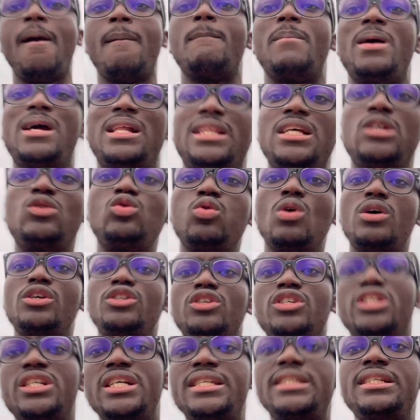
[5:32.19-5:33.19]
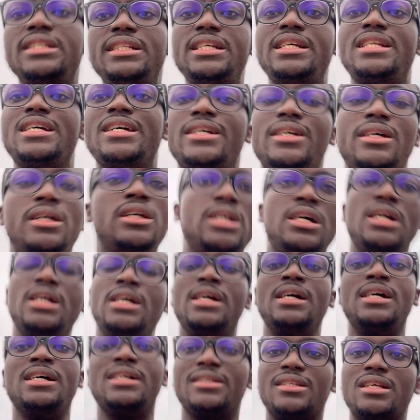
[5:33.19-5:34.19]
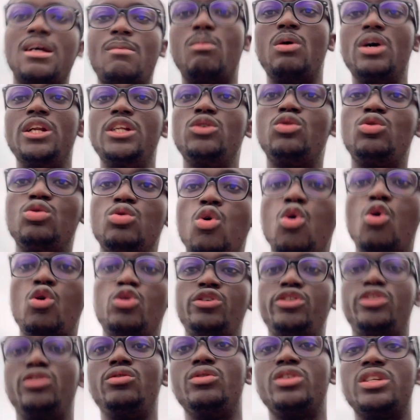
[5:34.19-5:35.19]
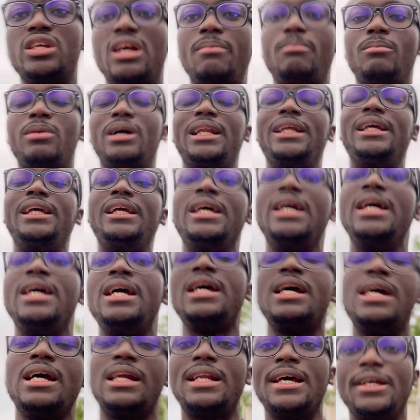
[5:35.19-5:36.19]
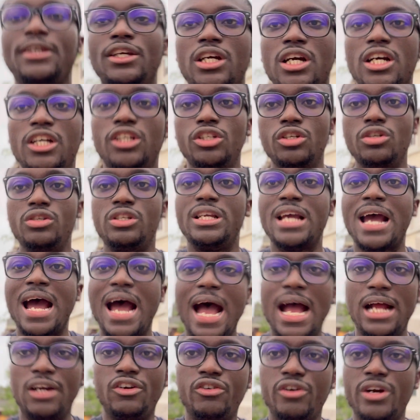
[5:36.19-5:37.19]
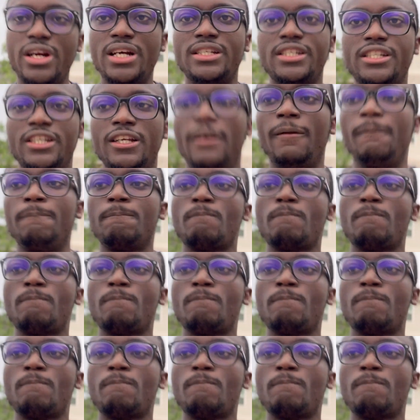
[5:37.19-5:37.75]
But this one, you just need somebody to host you, somebody that you can use their address